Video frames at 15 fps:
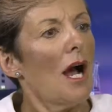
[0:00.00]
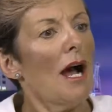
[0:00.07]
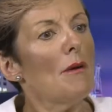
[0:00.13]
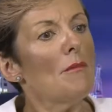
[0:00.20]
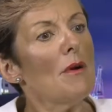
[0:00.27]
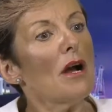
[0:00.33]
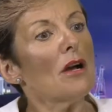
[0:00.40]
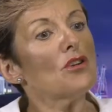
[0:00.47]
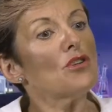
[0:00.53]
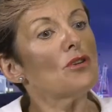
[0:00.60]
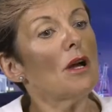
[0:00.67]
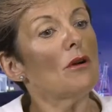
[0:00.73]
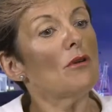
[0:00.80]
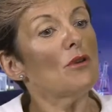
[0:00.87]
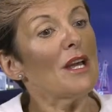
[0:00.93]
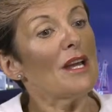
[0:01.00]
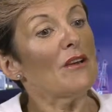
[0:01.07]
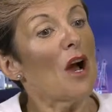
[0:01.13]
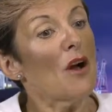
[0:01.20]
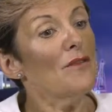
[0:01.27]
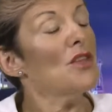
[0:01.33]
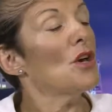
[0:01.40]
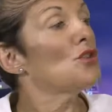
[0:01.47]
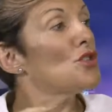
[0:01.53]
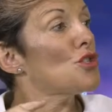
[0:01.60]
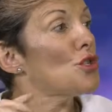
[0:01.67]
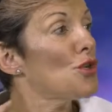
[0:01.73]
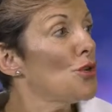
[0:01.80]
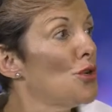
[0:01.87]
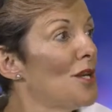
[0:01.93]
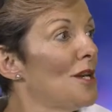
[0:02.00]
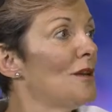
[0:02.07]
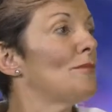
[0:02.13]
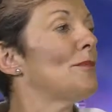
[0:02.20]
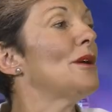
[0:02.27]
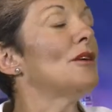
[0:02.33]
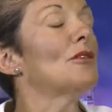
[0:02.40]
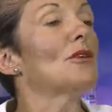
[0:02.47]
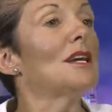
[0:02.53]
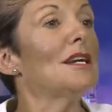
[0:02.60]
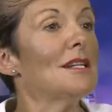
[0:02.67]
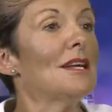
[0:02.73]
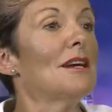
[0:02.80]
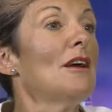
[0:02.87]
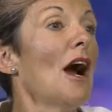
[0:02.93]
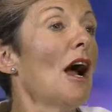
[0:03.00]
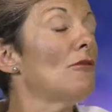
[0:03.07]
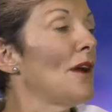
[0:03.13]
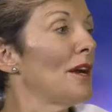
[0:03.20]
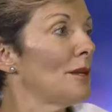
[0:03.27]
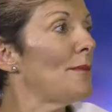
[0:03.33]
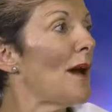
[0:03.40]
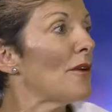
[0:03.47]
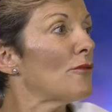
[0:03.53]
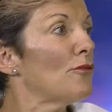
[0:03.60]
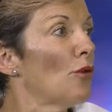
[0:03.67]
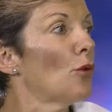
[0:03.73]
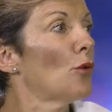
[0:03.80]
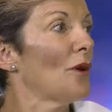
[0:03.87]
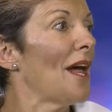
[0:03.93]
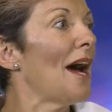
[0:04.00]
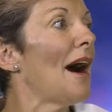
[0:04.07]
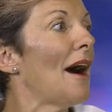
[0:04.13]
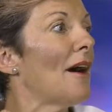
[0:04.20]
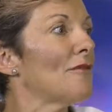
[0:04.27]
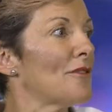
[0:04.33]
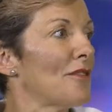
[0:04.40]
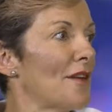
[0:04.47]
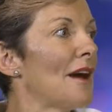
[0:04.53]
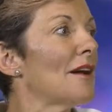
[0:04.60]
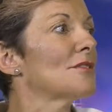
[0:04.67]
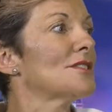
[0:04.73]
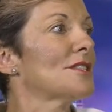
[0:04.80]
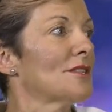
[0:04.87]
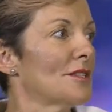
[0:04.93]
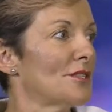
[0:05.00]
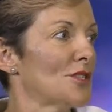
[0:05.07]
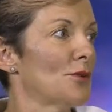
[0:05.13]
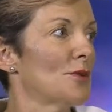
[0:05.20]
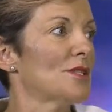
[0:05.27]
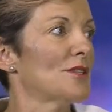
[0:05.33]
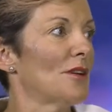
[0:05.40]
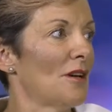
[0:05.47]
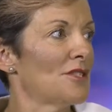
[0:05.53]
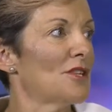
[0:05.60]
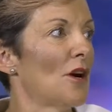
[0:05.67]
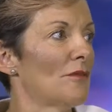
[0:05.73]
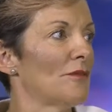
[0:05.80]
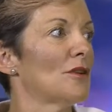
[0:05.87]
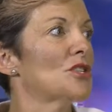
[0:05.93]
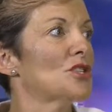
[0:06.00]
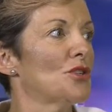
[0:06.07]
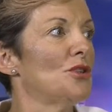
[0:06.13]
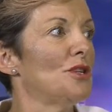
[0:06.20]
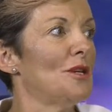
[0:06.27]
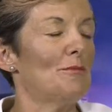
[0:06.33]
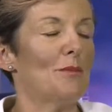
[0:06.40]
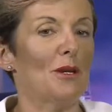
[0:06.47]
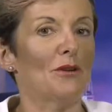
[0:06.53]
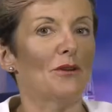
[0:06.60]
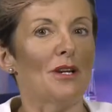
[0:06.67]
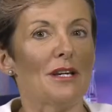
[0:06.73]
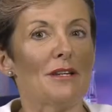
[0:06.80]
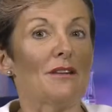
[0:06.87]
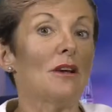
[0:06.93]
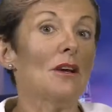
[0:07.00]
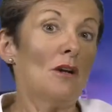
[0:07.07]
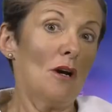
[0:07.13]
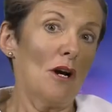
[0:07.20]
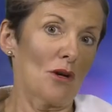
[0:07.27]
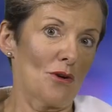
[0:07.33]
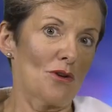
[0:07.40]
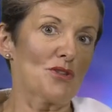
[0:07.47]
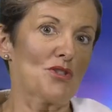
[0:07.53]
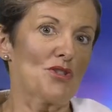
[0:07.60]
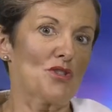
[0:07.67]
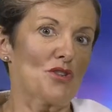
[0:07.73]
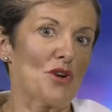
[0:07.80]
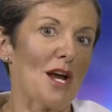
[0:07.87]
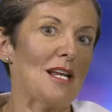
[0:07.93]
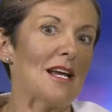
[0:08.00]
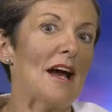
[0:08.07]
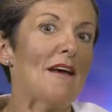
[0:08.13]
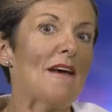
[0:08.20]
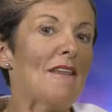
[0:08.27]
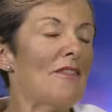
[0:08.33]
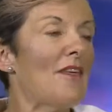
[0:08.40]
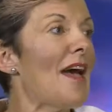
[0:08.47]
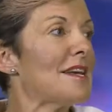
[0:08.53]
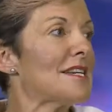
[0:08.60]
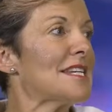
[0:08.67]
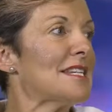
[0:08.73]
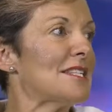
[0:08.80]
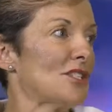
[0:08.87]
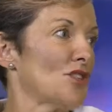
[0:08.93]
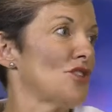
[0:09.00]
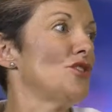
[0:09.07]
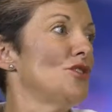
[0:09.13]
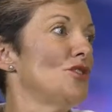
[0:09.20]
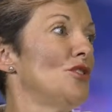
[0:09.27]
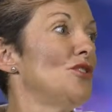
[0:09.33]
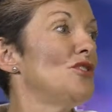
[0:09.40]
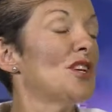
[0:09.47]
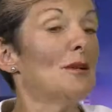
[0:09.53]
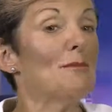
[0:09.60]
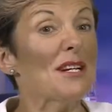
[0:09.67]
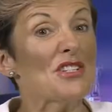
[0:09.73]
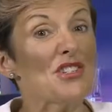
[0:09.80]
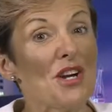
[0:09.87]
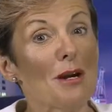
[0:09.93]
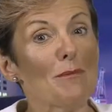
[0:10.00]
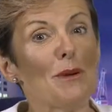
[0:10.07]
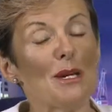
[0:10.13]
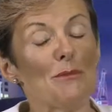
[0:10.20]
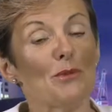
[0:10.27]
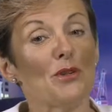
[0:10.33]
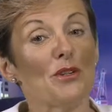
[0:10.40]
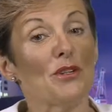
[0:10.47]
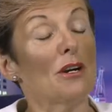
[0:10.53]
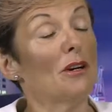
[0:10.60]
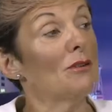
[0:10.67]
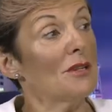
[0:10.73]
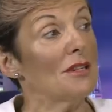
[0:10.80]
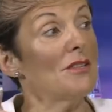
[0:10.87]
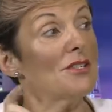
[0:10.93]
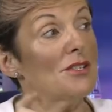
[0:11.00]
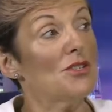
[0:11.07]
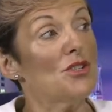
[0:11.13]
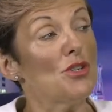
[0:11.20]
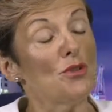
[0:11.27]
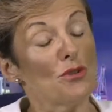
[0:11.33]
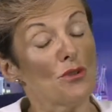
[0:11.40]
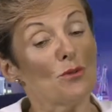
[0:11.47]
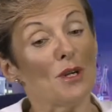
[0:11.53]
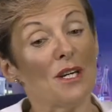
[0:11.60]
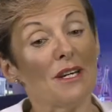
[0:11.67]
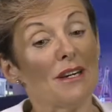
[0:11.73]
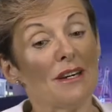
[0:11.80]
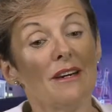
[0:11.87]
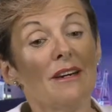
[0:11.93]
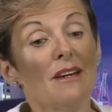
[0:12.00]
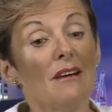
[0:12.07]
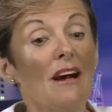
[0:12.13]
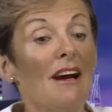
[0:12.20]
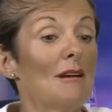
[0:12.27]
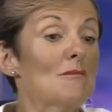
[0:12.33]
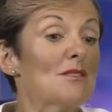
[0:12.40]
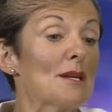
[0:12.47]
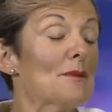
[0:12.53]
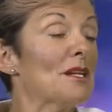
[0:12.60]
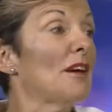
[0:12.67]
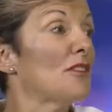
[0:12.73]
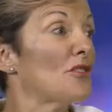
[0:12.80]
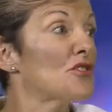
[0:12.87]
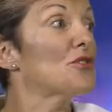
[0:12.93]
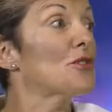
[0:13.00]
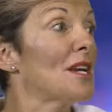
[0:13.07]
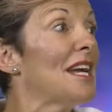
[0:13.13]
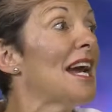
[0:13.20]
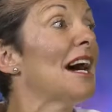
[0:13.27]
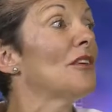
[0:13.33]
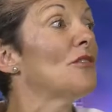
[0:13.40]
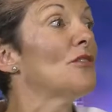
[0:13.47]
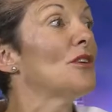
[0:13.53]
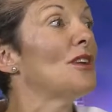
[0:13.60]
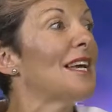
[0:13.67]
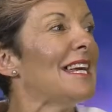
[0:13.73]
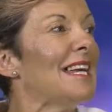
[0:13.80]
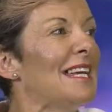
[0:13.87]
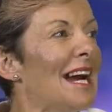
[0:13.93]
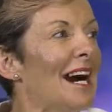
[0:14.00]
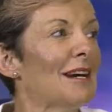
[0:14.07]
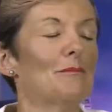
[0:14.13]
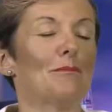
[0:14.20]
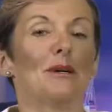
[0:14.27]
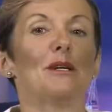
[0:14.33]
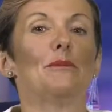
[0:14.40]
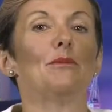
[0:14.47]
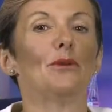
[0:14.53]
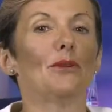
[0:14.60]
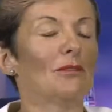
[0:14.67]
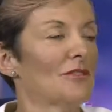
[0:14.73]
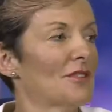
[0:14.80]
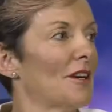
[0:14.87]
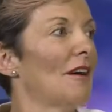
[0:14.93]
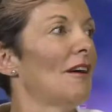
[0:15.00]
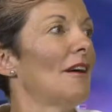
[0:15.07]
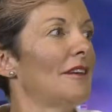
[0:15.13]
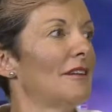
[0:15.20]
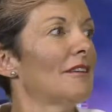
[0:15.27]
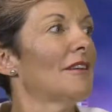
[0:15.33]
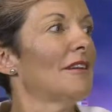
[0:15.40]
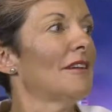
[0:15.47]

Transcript: Um, Over those two-year period, around about four and a half thousand suicides okay. over a two-year period across Australia. That is huge. And amongst young people, you know, and this is Youth Week, um, something like three hundred young people died.